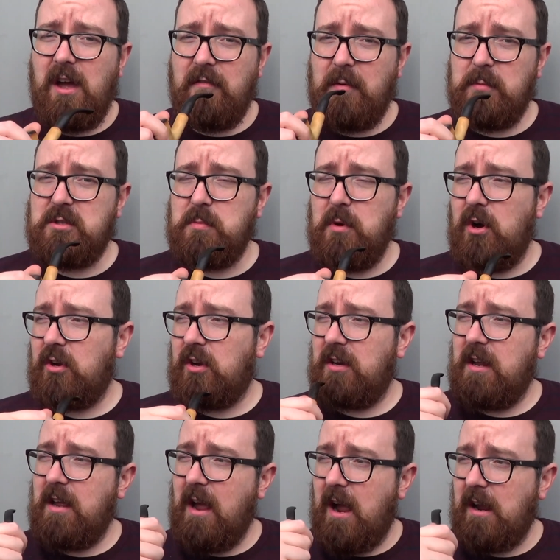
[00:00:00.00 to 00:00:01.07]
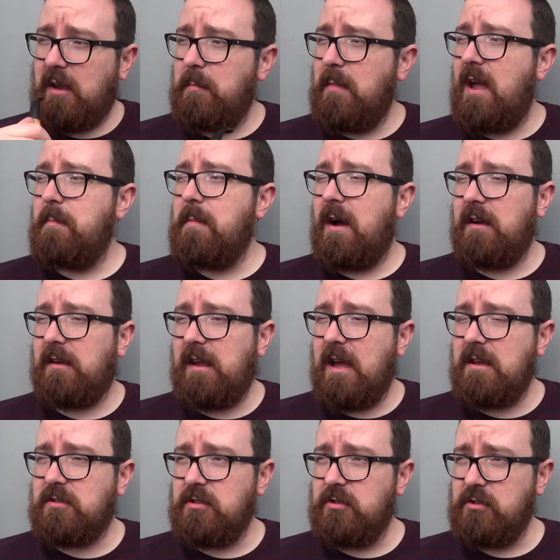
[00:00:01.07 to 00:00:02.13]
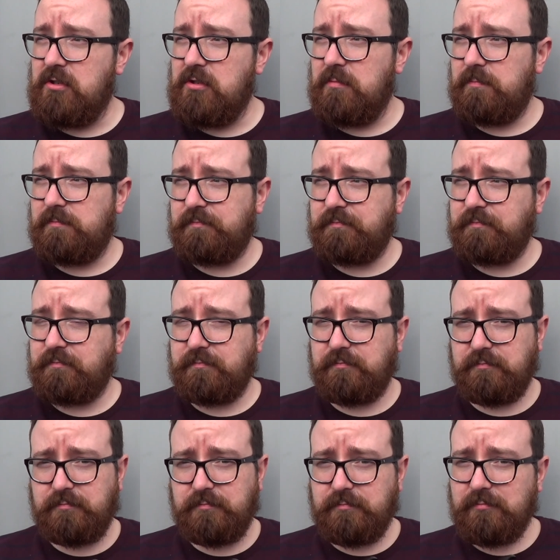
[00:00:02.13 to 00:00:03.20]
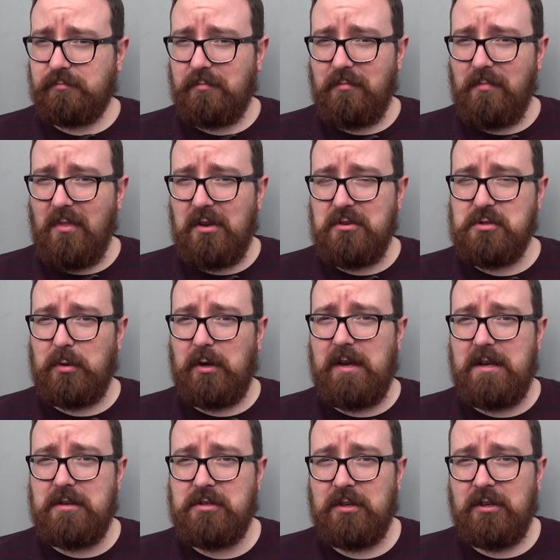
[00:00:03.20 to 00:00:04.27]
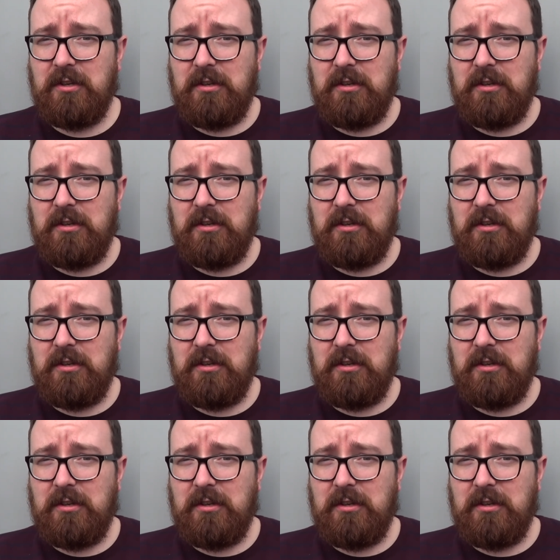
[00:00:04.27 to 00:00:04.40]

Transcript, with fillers: I'm smoking it, I can make my guesses as to what it is.